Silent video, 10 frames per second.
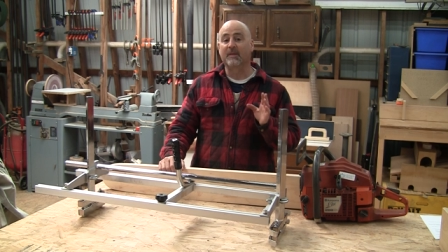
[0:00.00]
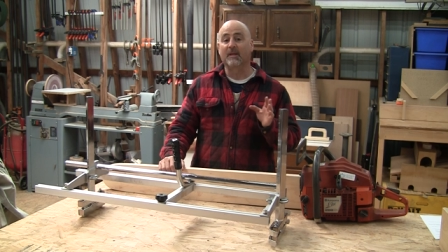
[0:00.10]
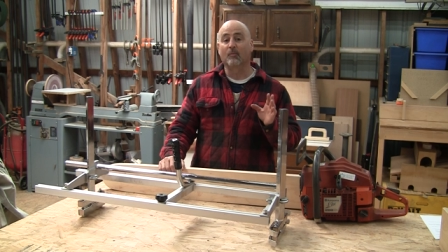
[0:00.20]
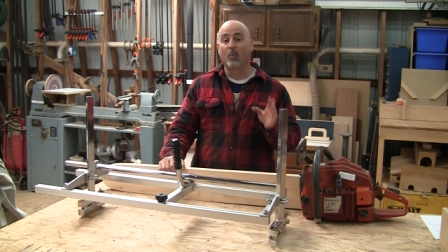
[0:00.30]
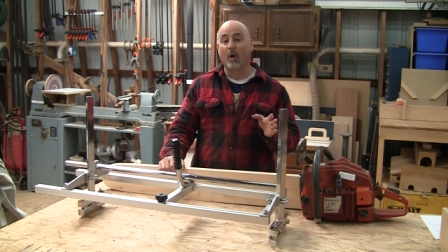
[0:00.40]

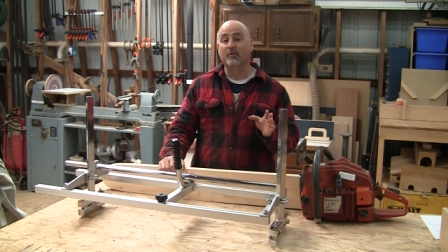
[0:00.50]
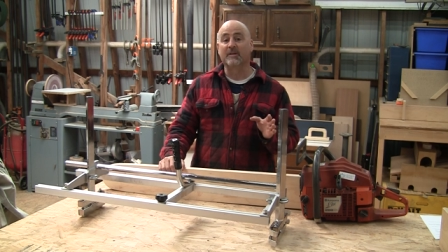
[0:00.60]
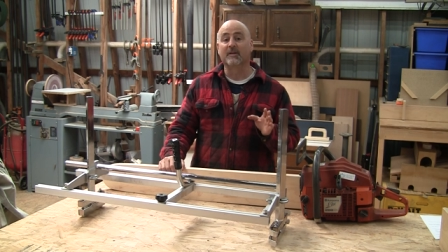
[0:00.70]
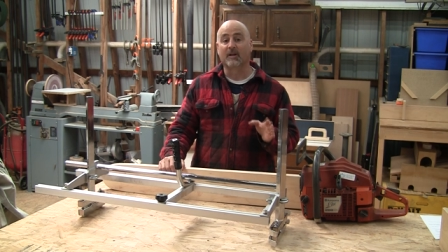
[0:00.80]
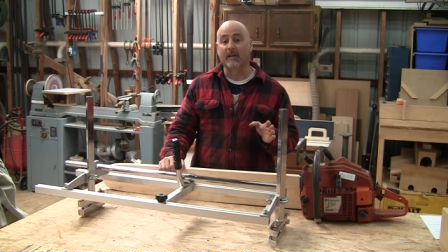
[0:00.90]
the
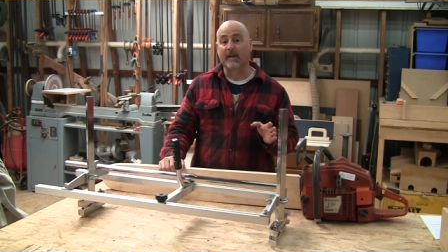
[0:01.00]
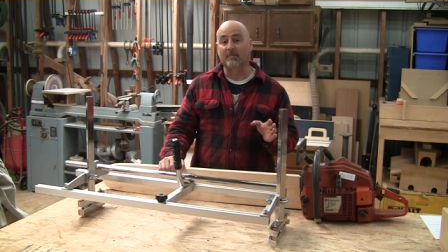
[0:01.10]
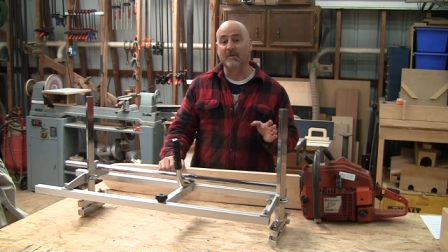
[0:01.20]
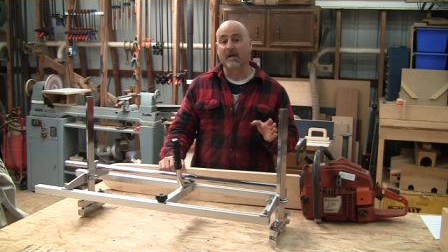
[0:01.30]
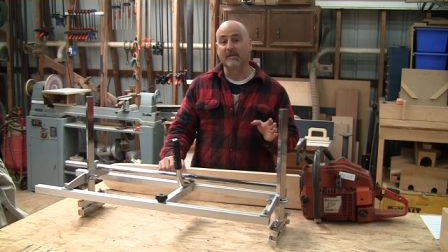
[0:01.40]
welding the
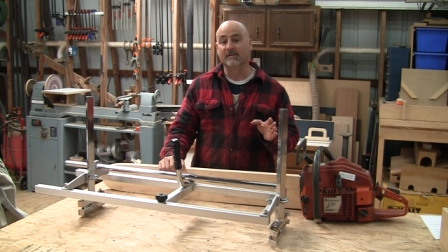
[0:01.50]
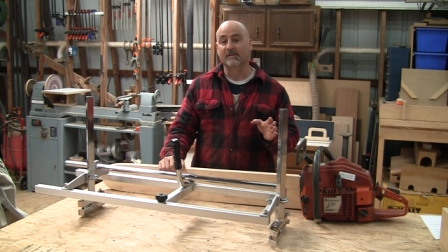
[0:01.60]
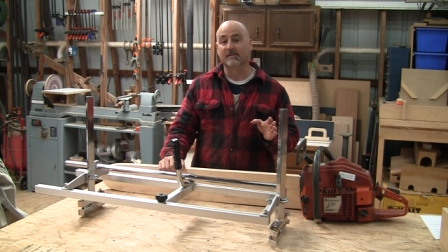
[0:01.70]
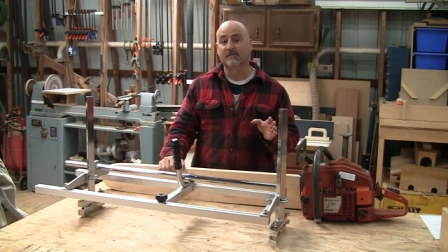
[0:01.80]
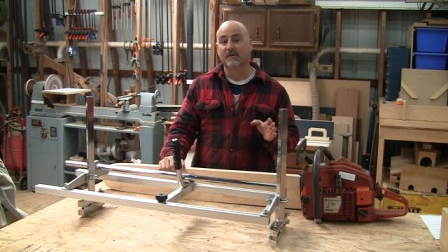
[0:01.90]
clamp
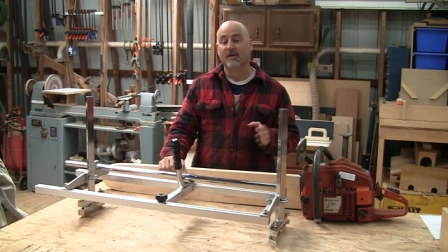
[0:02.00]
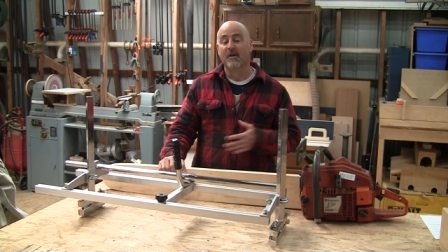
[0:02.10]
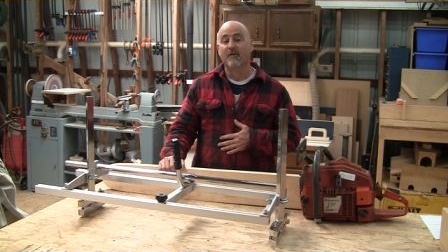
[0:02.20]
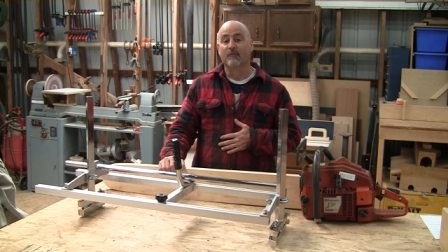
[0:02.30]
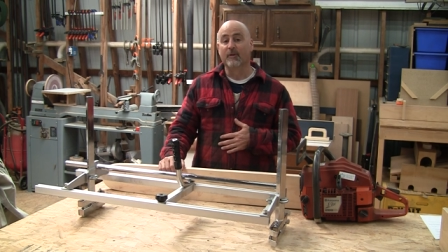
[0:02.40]
nuts.
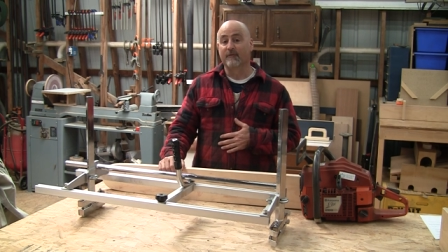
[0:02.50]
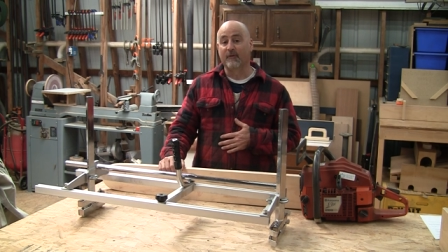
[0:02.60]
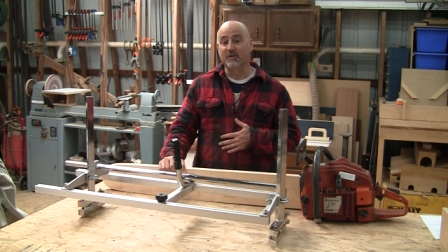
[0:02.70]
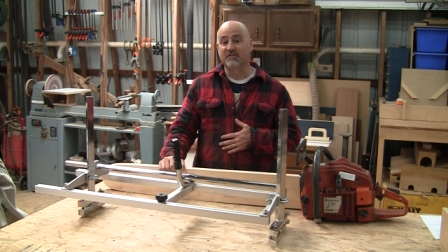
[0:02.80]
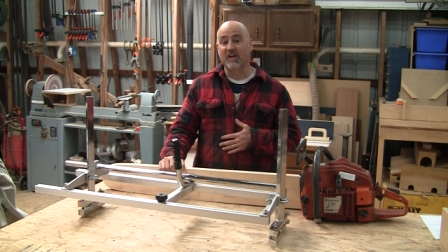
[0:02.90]
For the
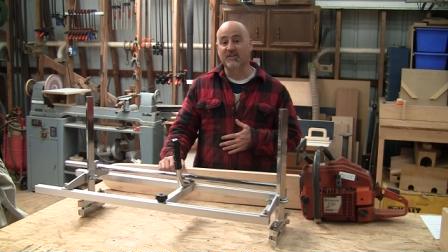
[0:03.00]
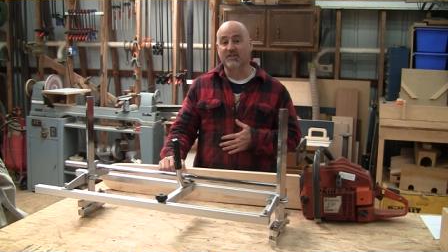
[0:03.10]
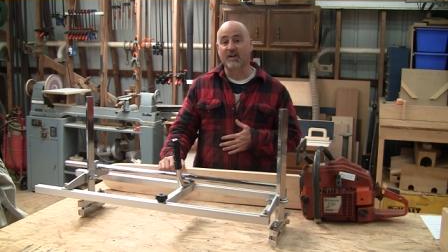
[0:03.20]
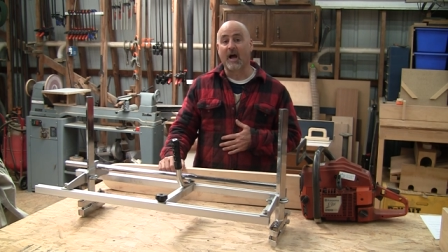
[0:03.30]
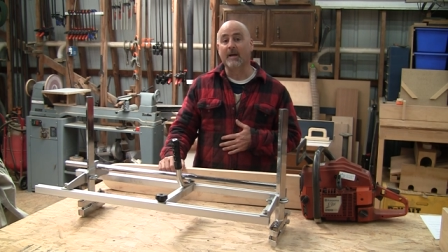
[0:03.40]
first
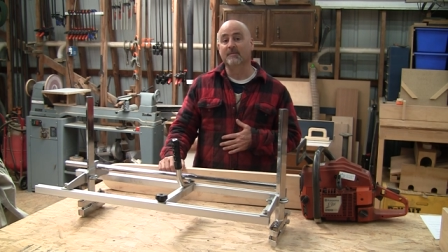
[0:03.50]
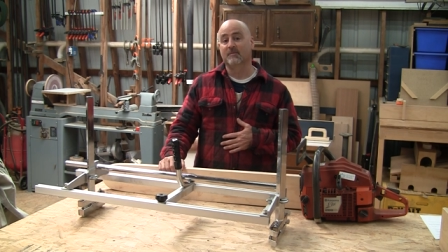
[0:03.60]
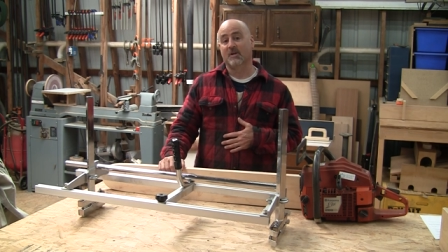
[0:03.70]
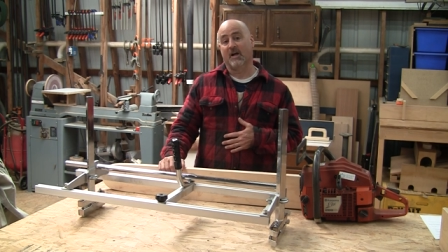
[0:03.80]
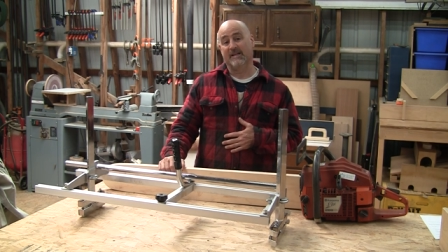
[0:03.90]
session, I
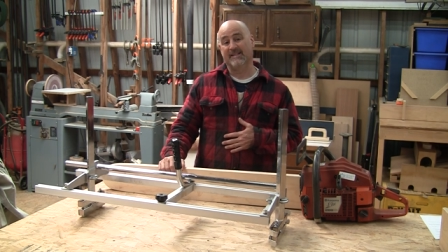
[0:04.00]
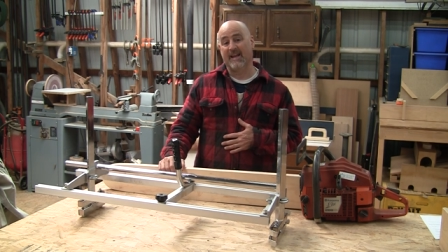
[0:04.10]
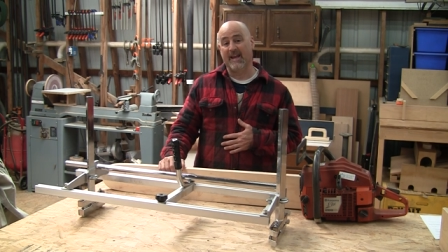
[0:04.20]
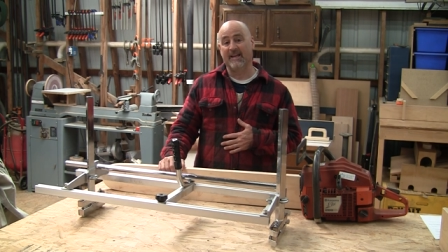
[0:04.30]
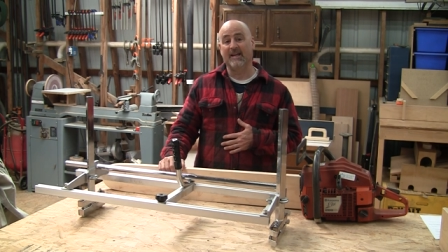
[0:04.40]
cut
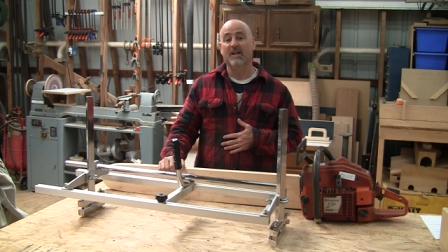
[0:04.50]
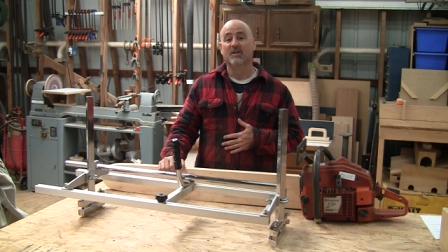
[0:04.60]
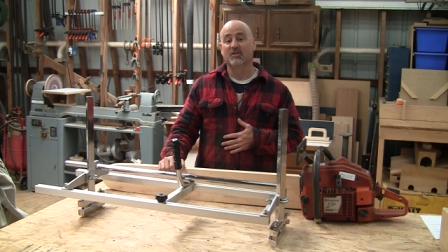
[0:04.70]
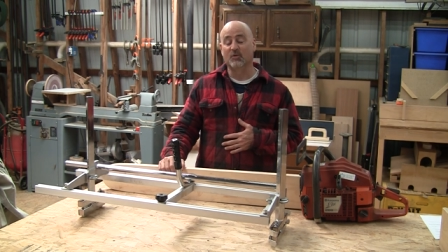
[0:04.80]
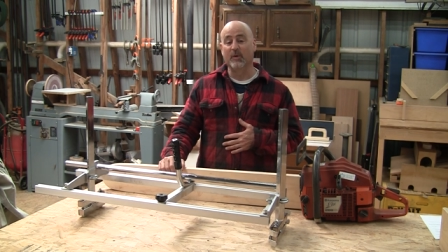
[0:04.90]
10
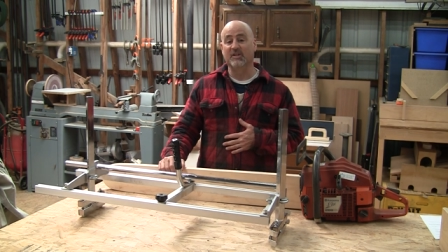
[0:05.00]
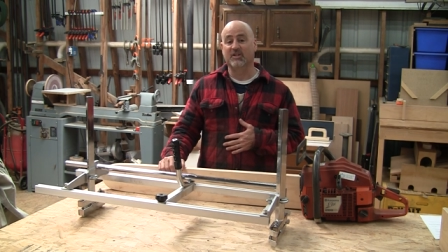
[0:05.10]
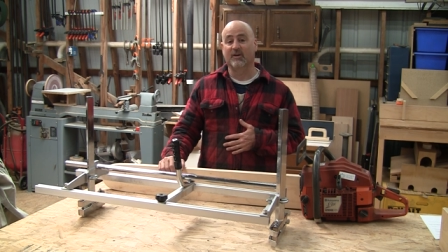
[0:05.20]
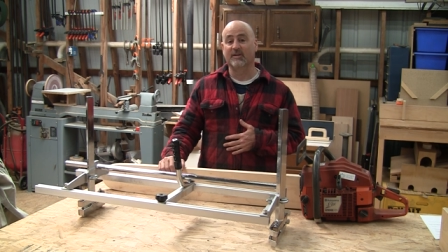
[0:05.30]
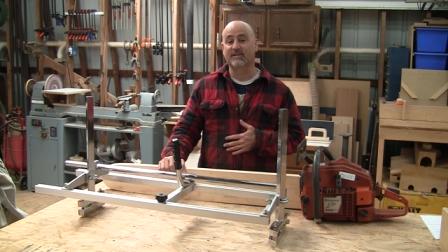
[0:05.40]
sweet
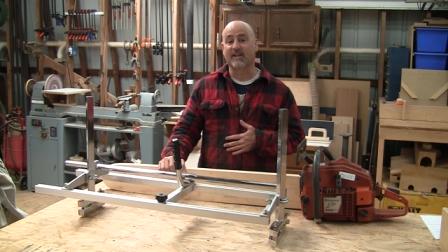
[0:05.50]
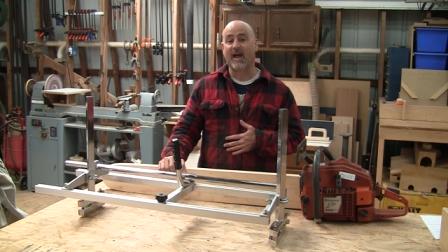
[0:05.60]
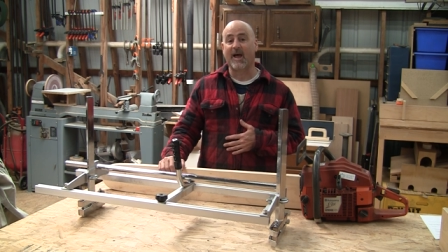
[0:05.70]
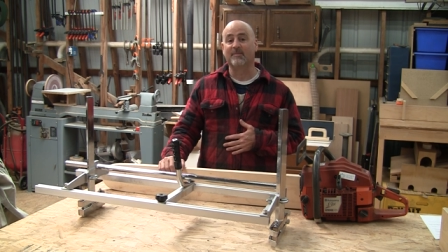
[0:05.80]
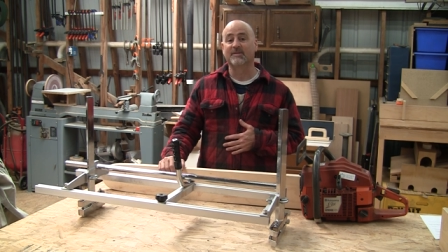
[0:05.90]
cherry
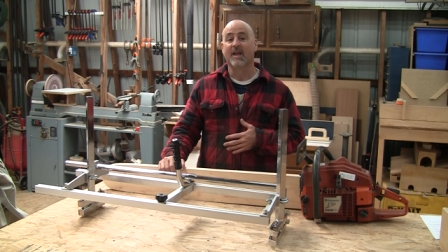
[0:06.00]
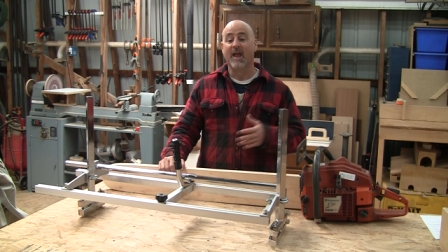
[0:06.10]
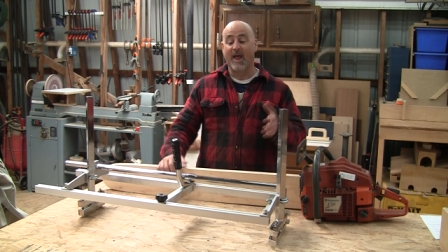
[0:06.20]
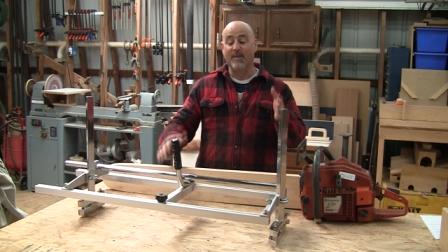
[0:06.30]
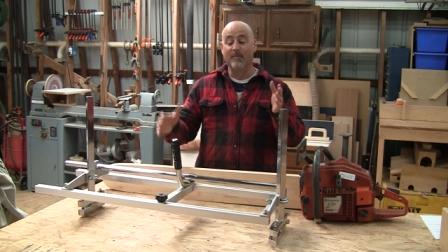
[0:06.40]
slabs,
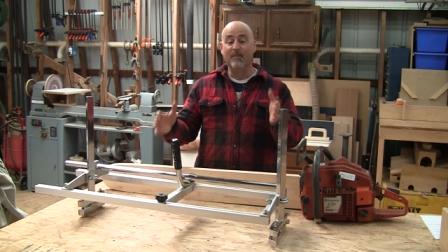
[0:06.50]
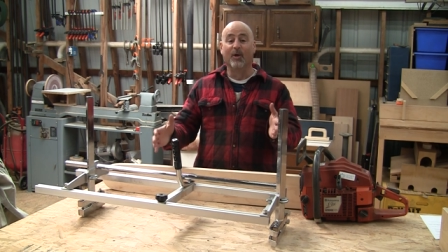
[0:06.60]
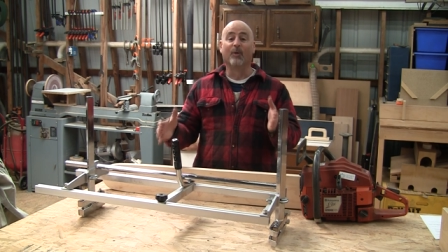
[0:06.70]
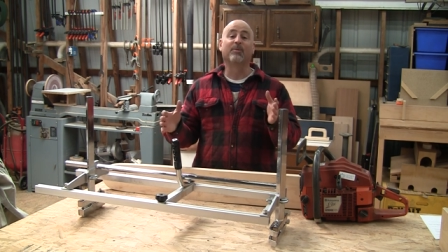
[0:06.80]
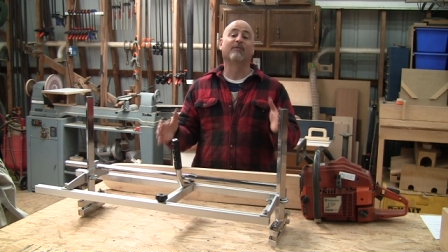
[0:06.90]
and the
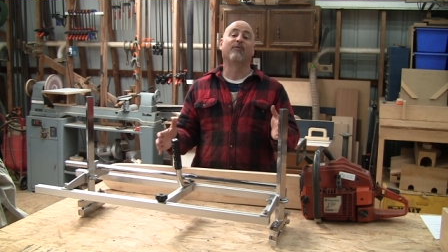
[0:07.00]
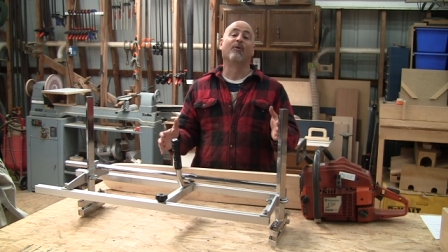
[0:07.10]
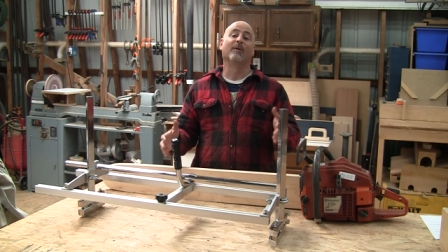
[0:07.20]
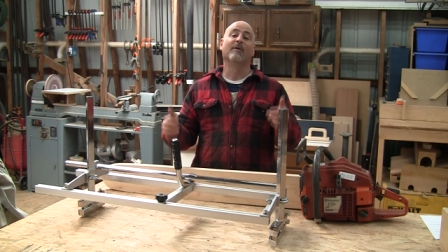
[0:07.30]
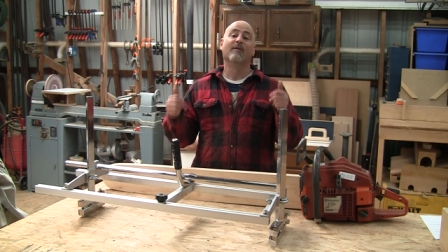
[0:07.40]
mill
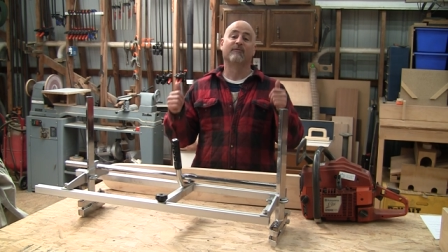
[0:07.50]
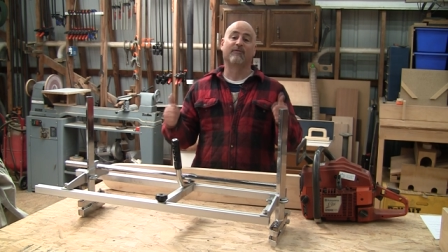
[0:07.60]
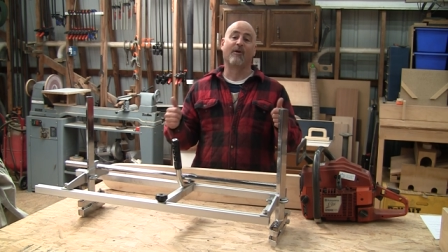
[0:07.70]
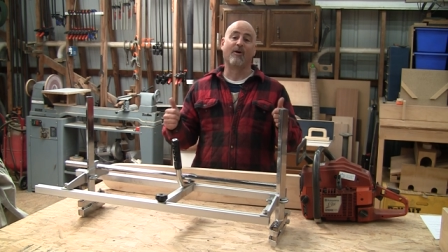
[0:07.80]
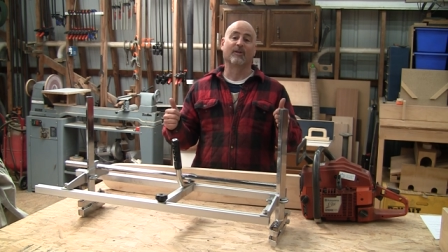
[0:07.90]
performed
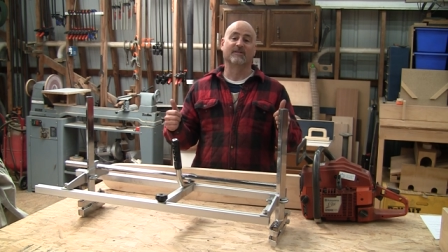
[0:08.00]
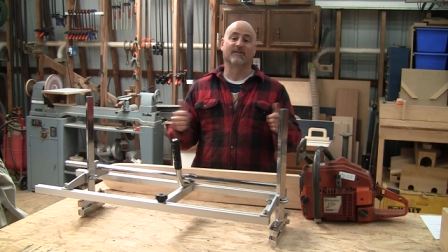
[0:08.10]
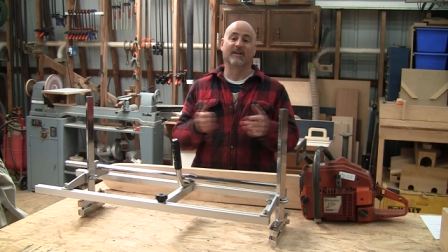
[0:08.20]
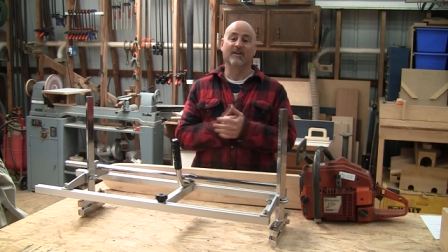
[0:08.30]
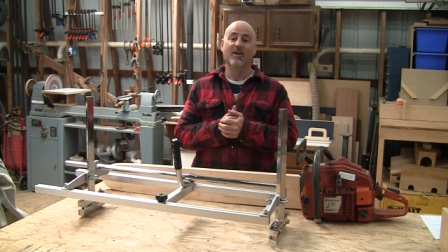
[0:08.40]

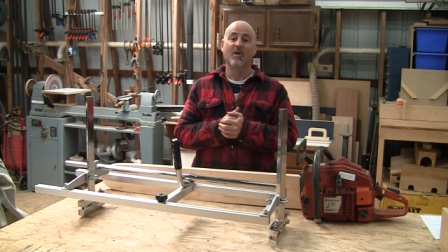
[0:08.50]
flawlessly.